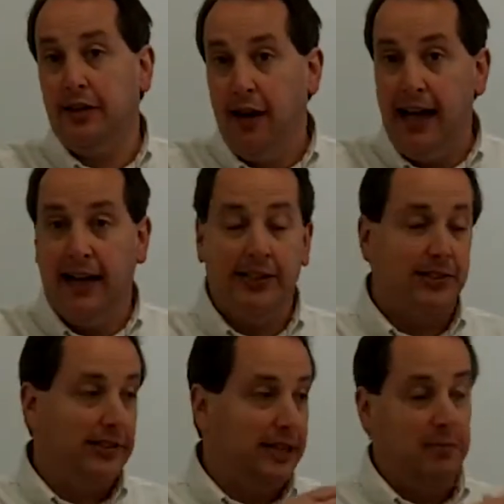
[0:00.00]
the
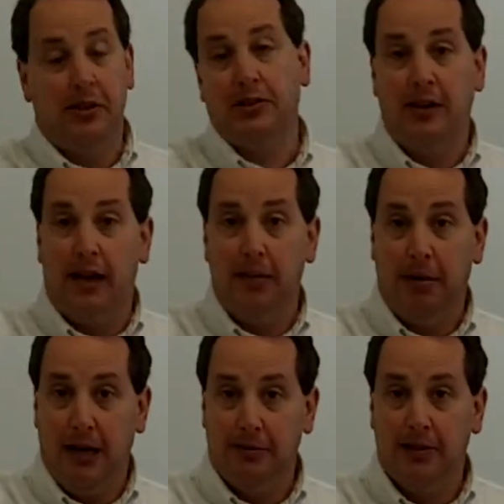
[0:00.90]
class to see a bunch of
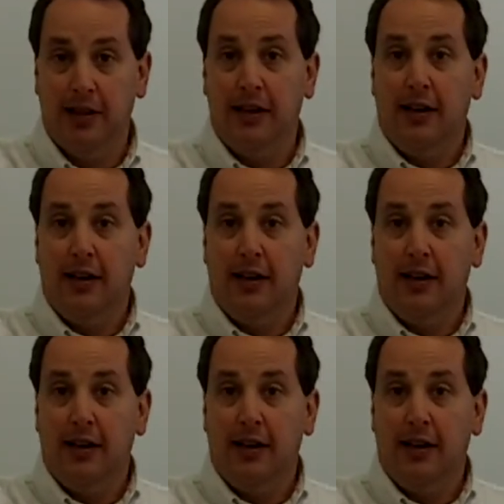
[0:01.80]
lollipops.